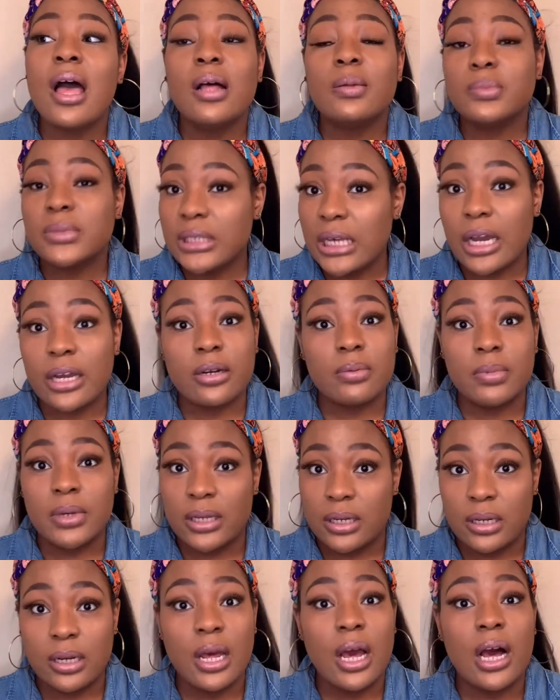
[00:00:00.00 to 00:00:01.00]
tired of being
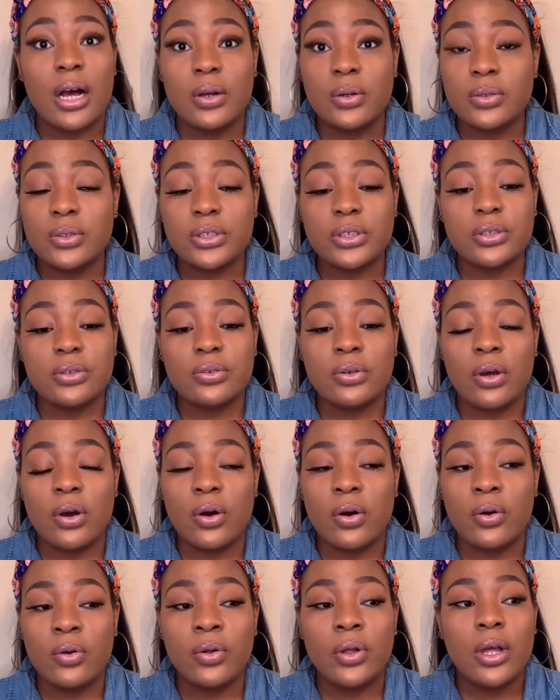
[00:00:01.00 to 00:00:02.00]
in the house. You
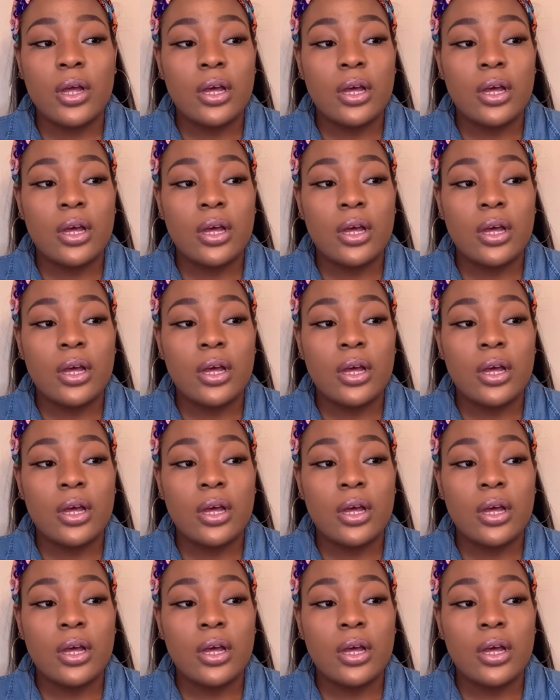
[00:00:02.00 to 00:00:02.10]
know,